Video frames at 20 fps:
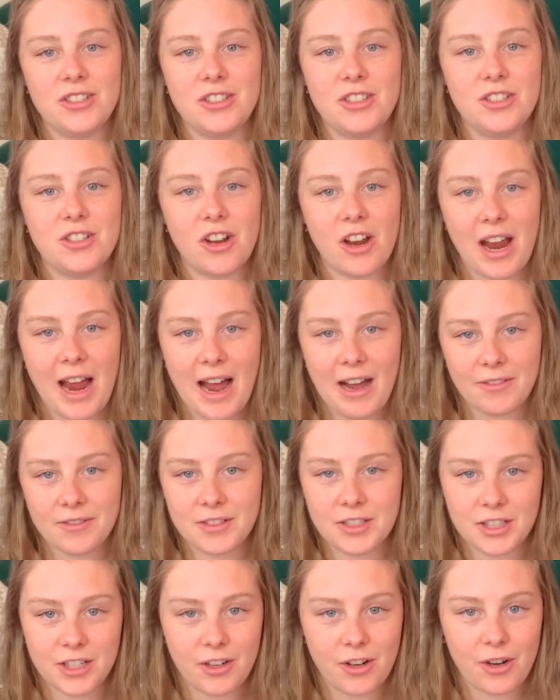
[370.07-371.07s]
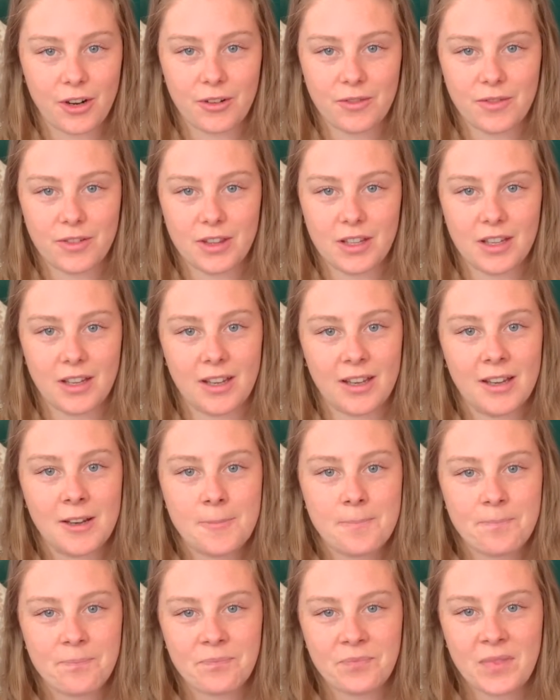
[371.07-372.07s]
You don't have to go for the
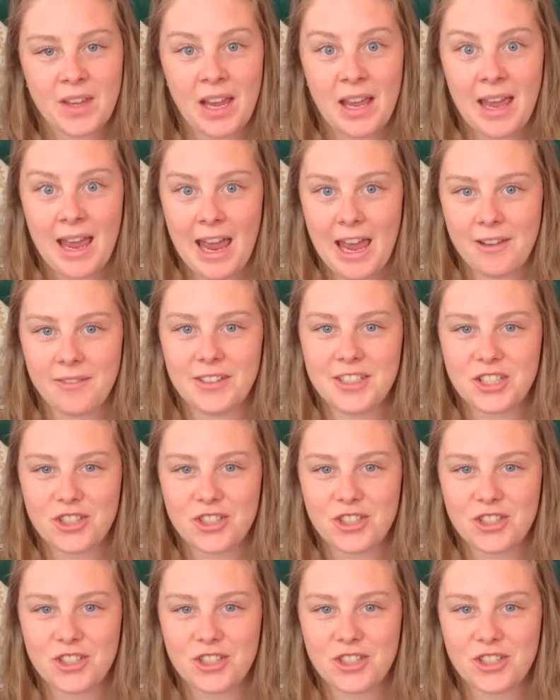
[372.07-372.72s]
heavy